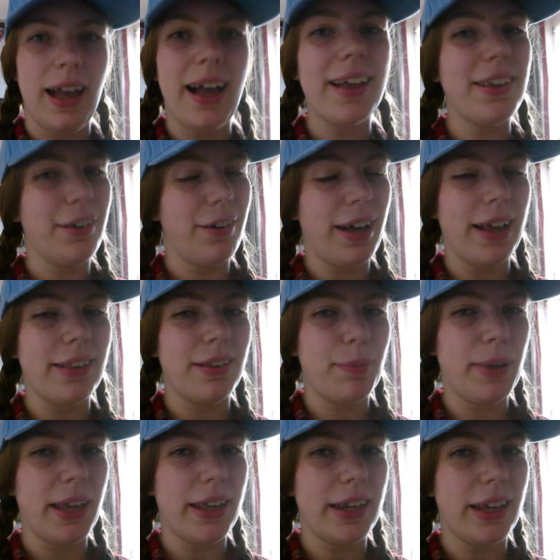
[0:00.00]
I knew I had to
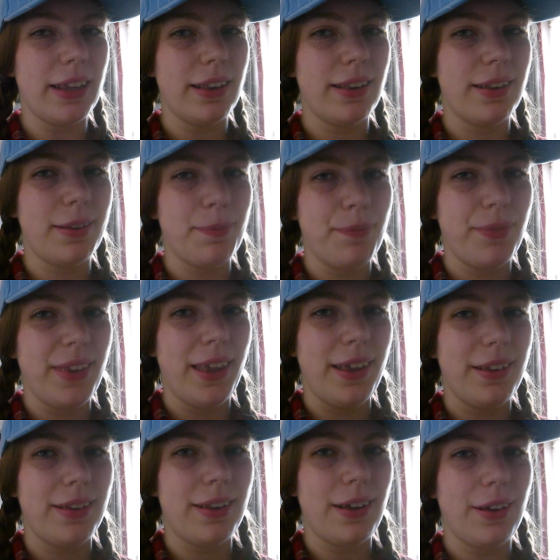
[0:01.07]
be in it.
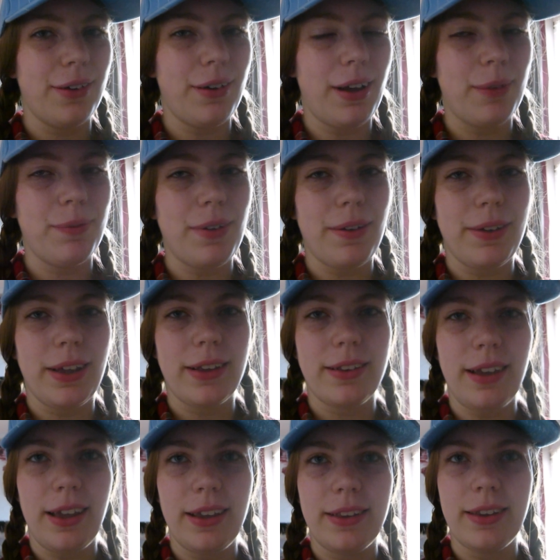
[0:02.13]
So I'm very
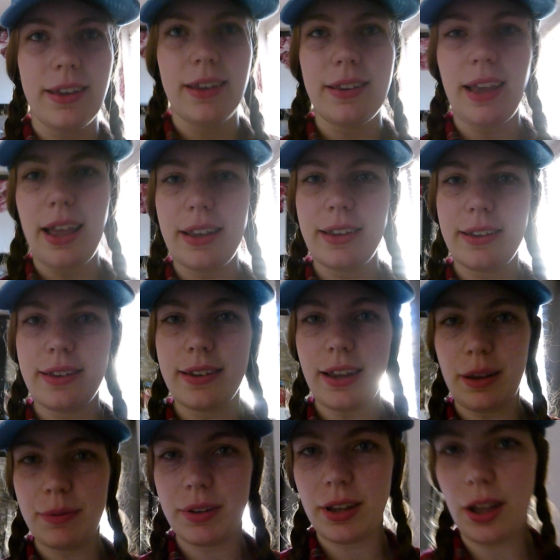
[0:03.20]
excited, and it's
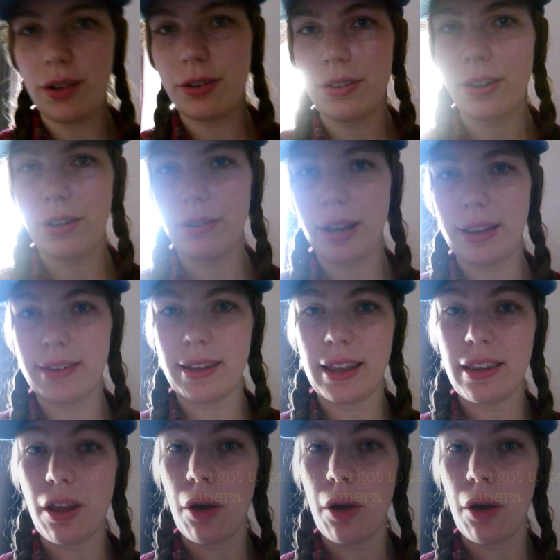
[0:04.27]
time to go, so let's get